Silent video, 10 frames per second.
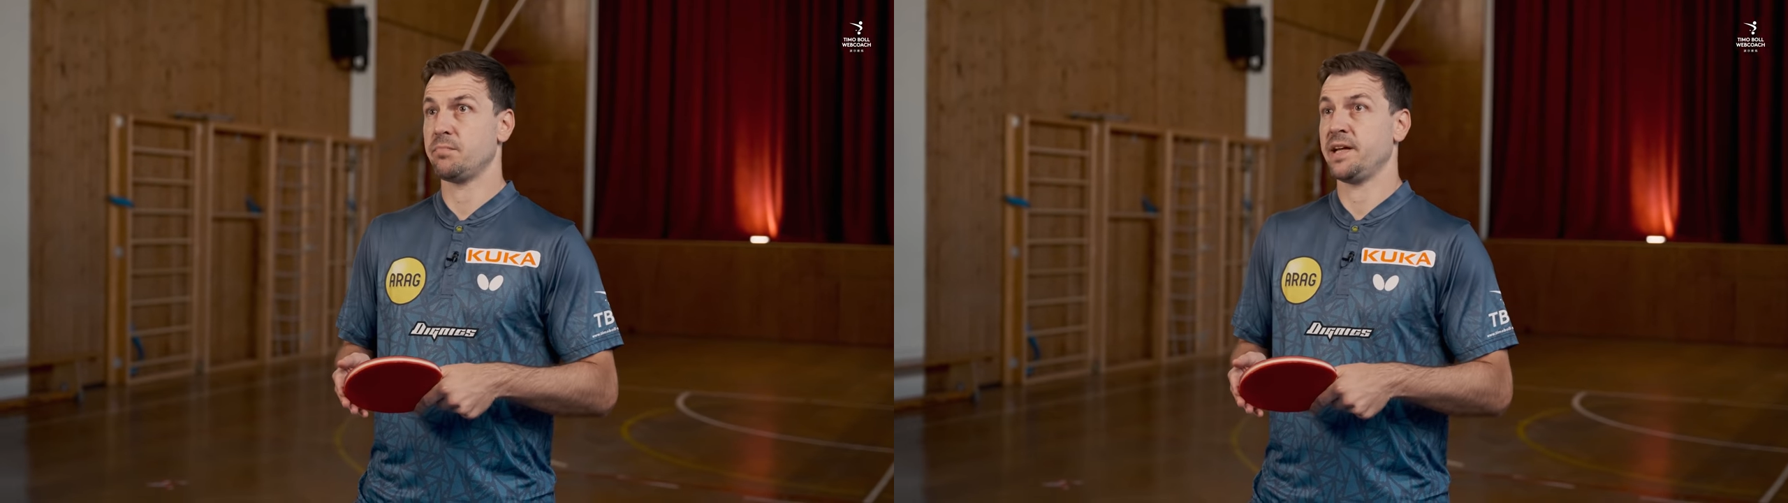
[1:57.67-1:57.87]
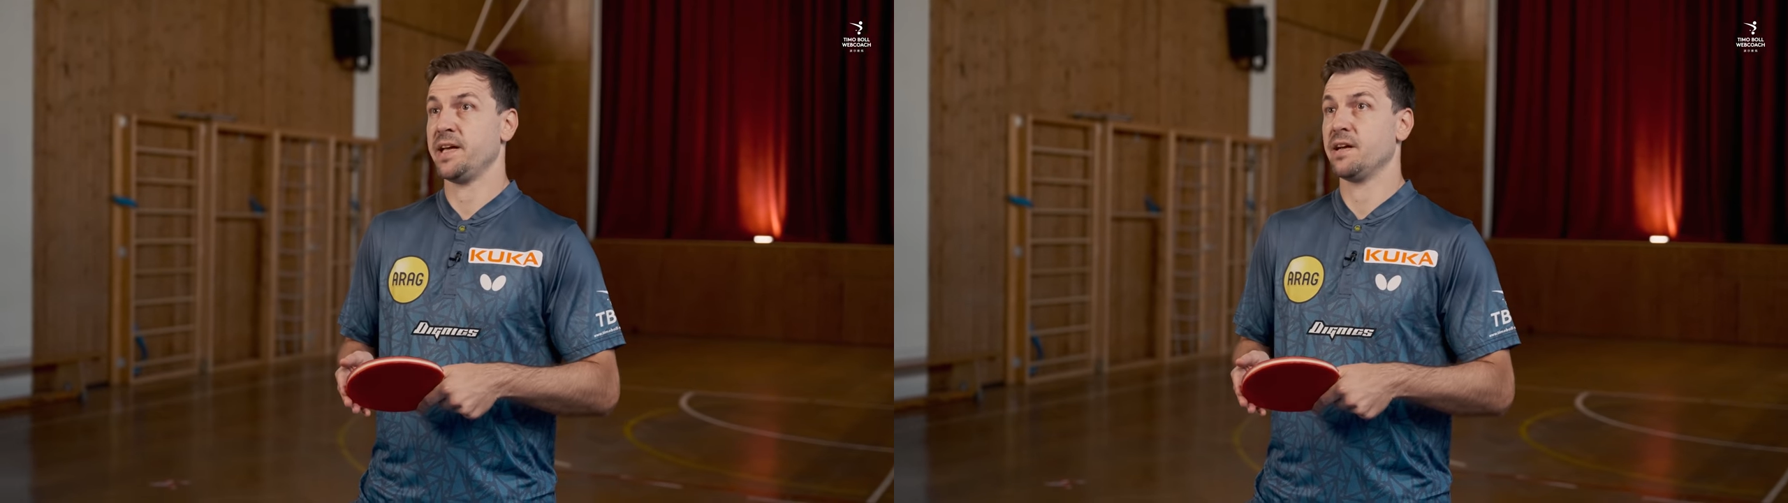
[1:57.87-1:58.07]

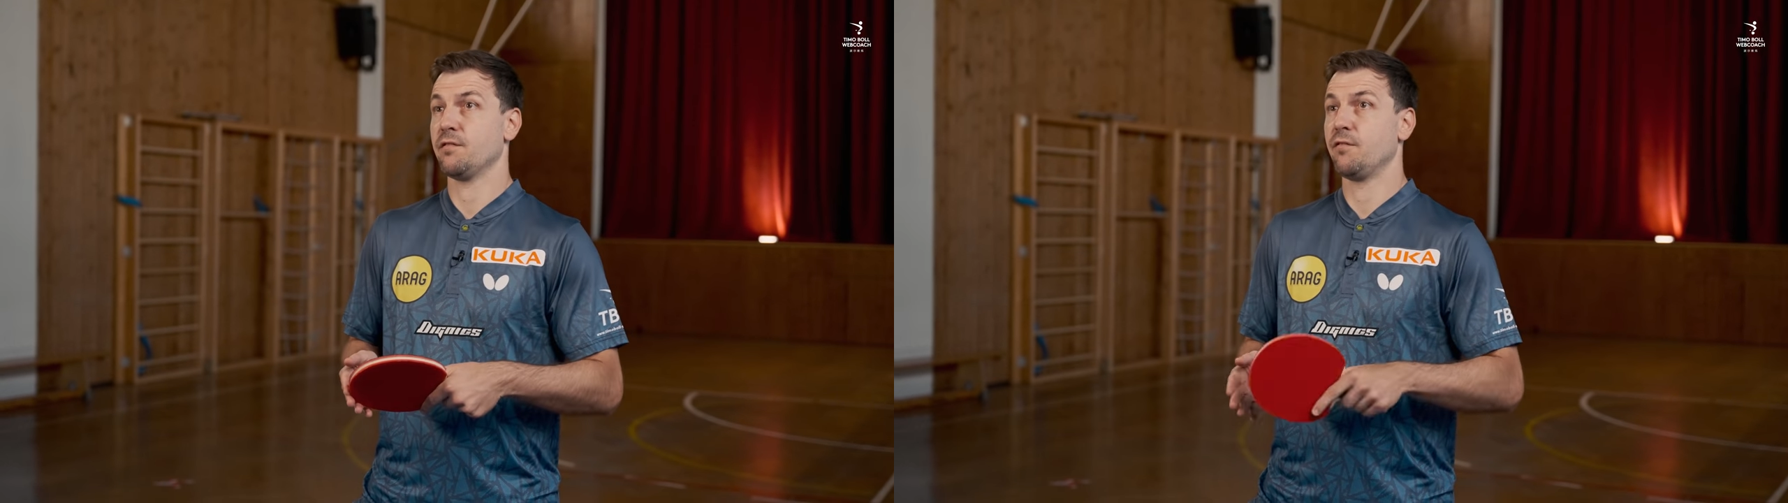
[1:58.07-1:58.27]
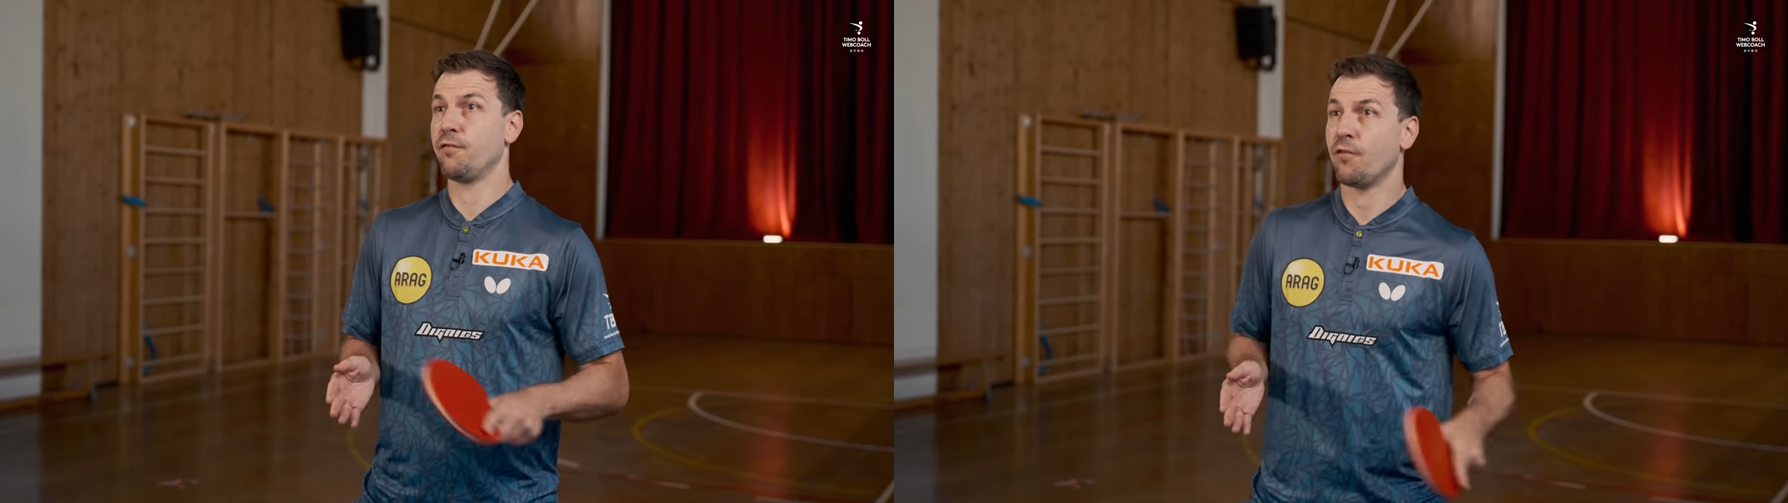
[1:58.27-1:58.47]
playing
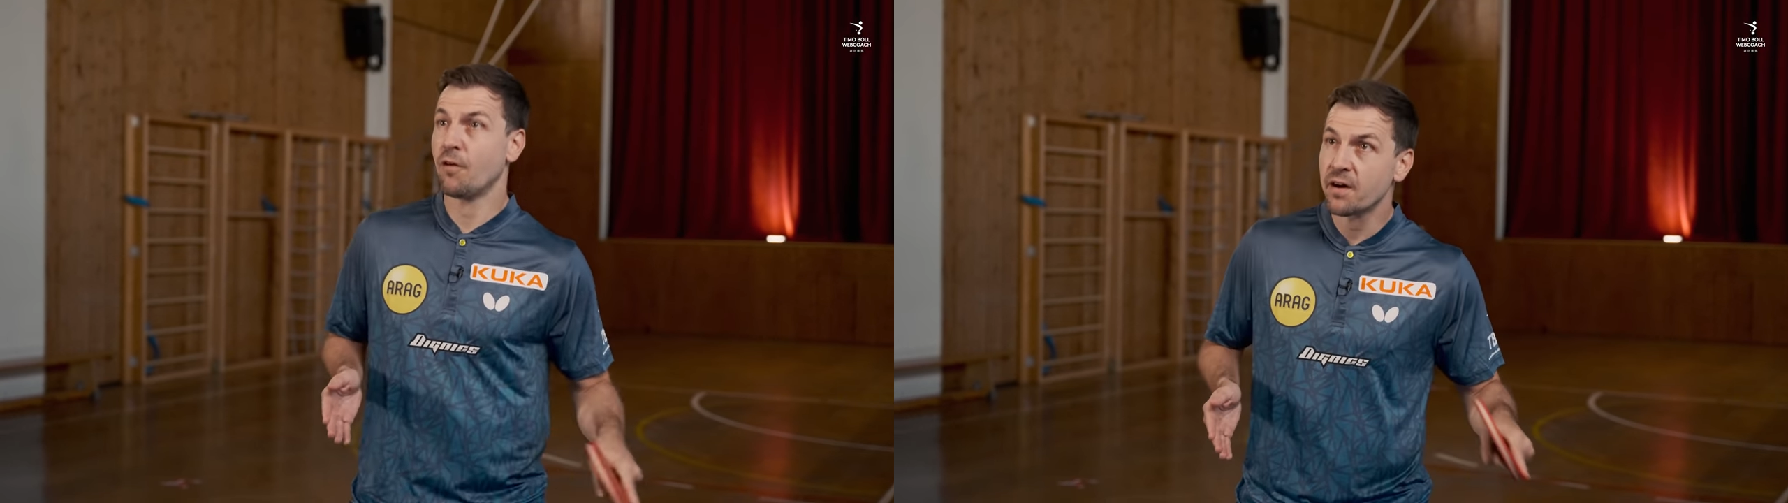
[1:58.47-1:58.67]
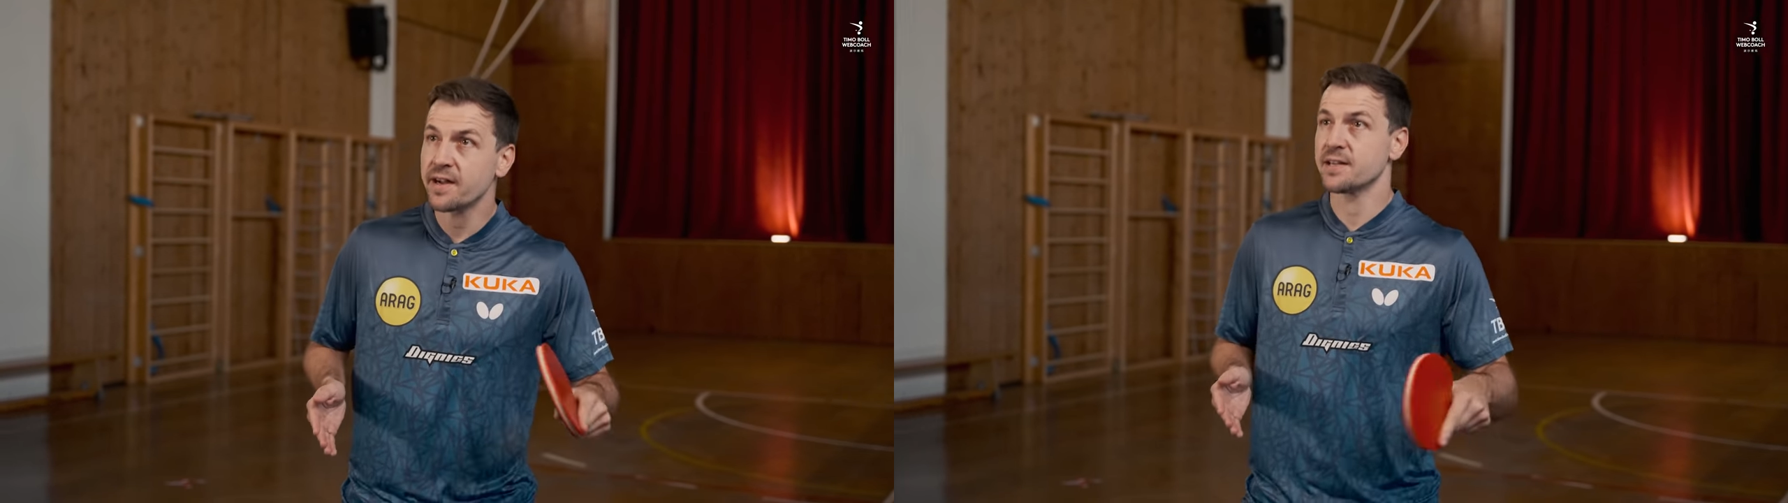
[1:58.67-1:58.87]

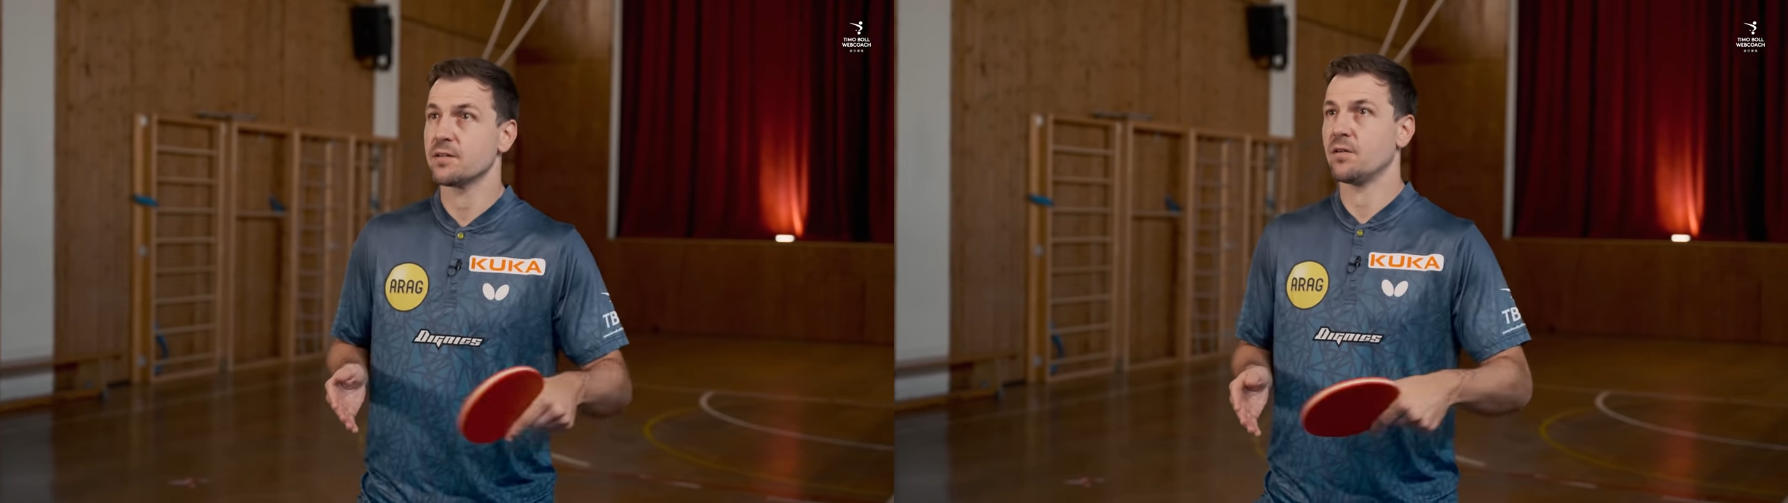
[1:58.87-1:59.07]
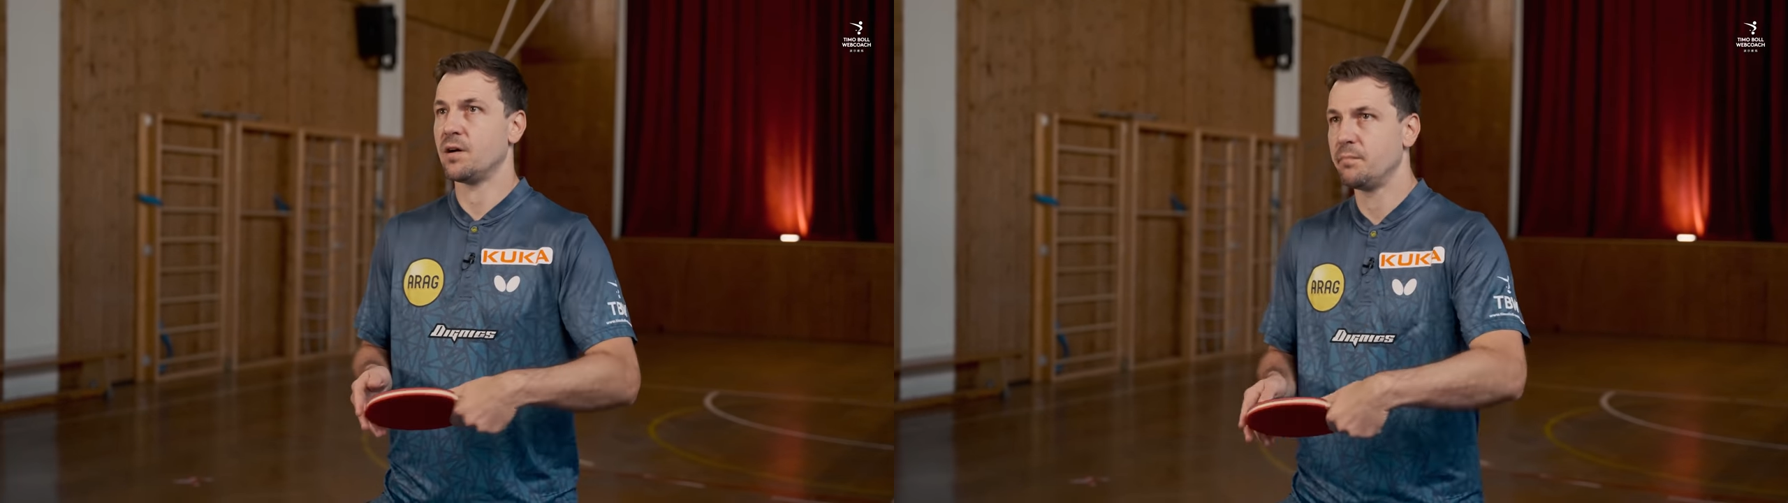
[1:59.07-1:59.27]
forehand
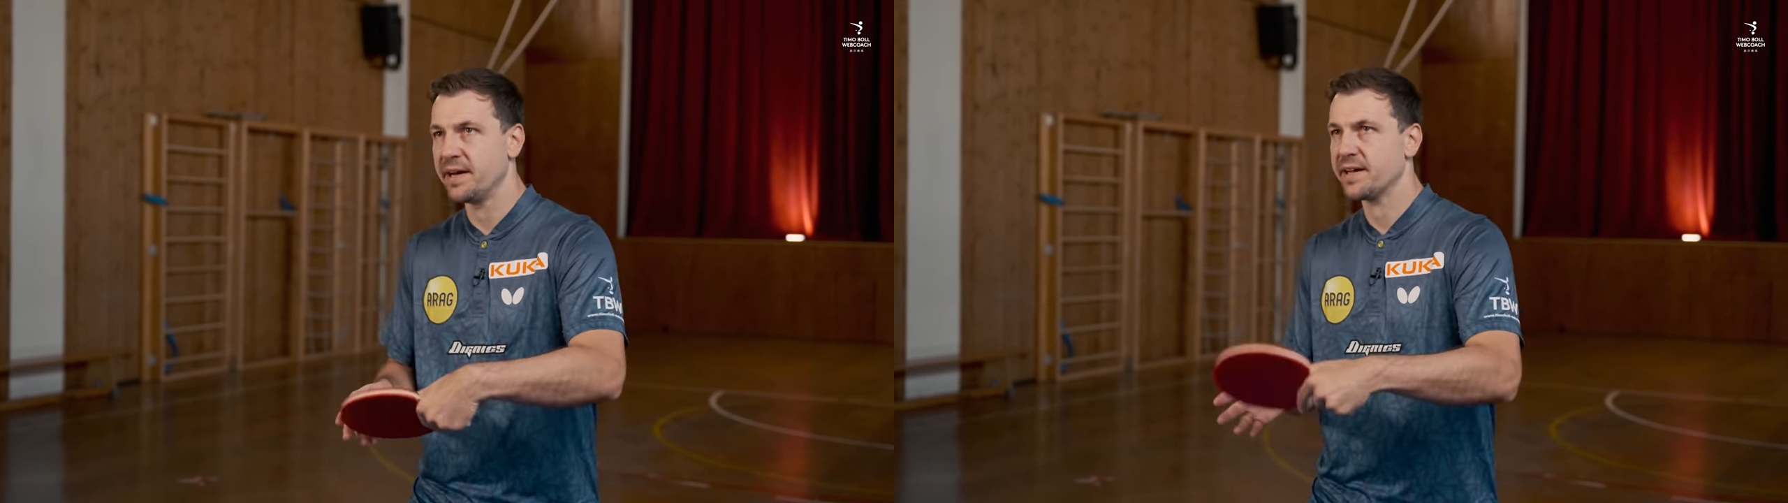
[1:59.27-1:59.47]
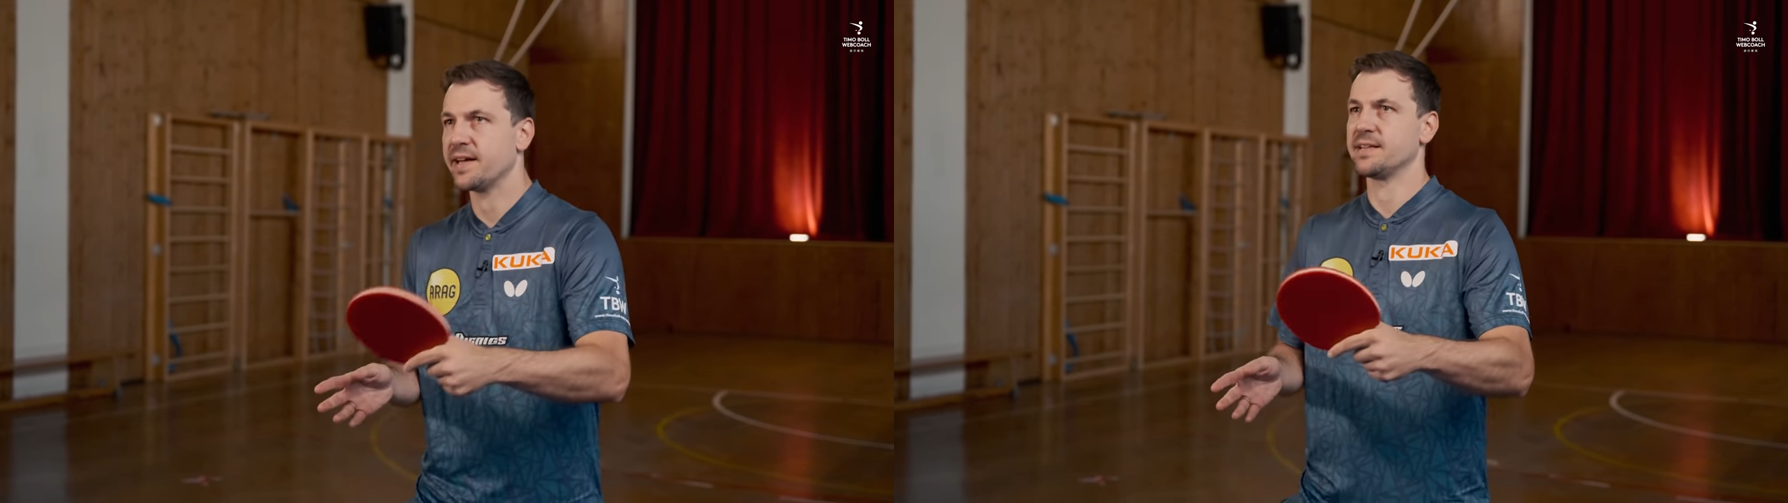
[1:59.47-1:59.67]
or
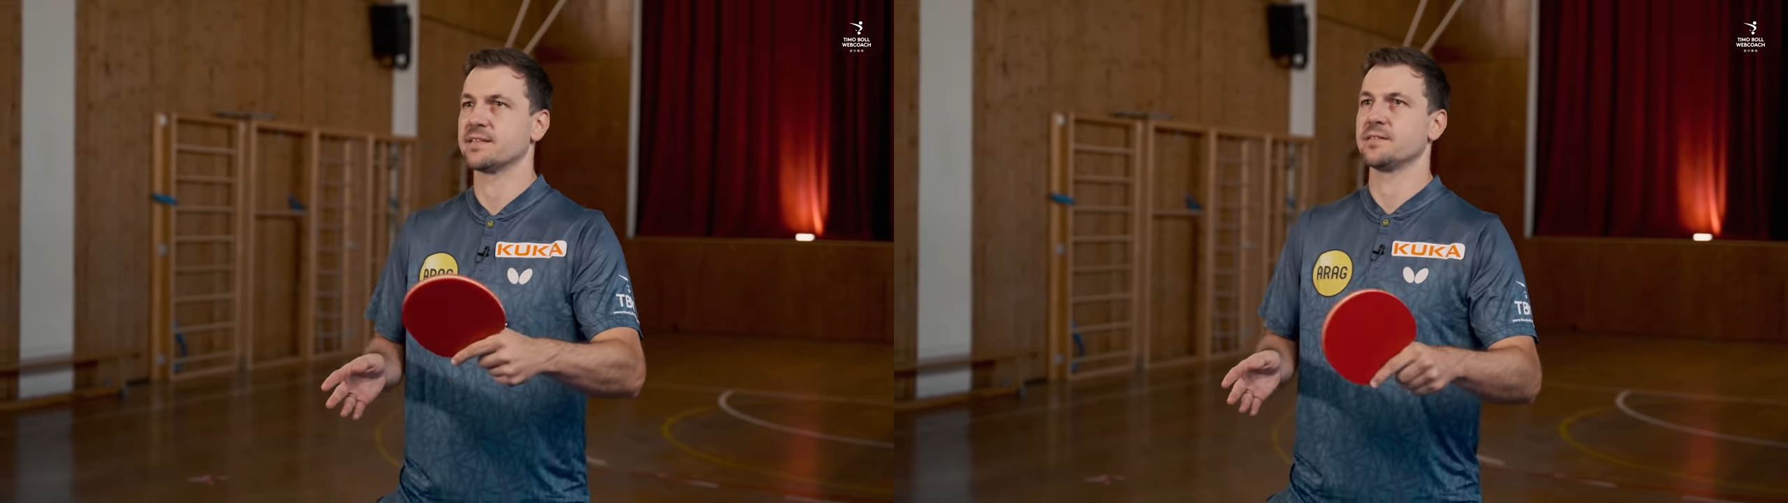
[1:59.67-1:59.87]
backhand.